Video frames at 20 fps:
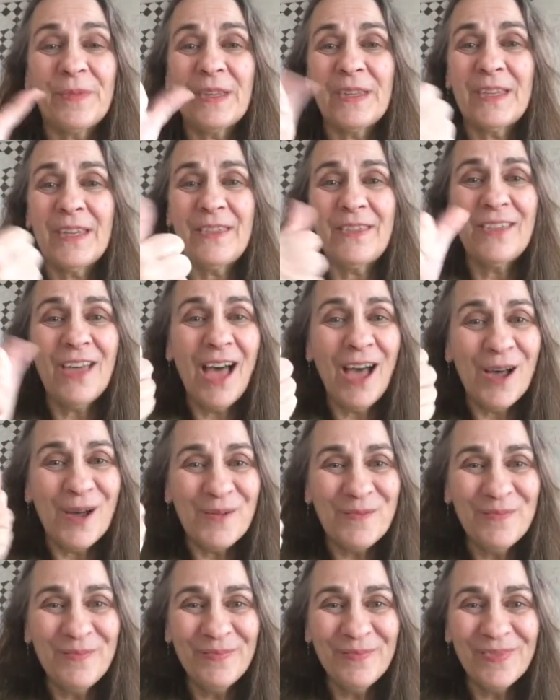The
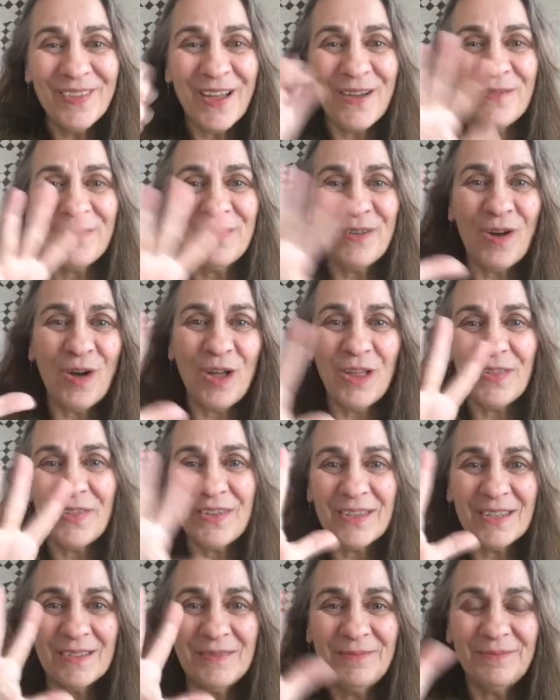thumb of all
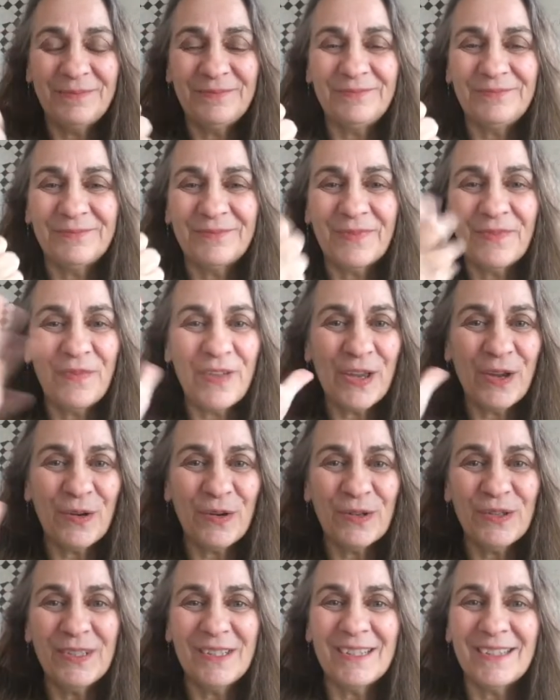the
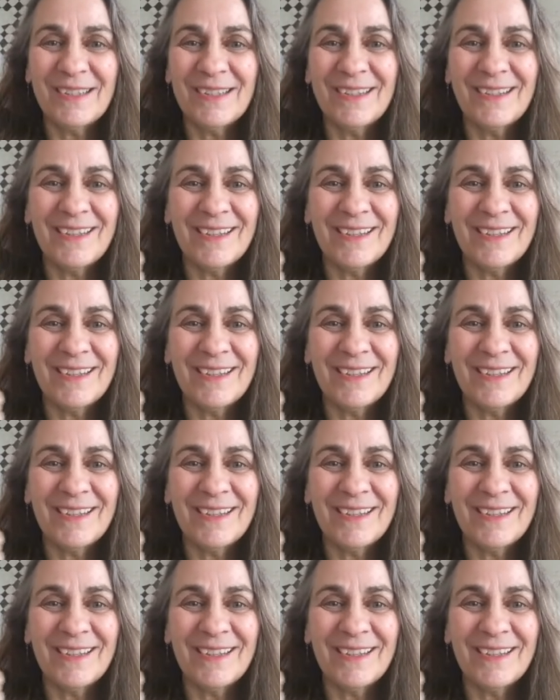fingers,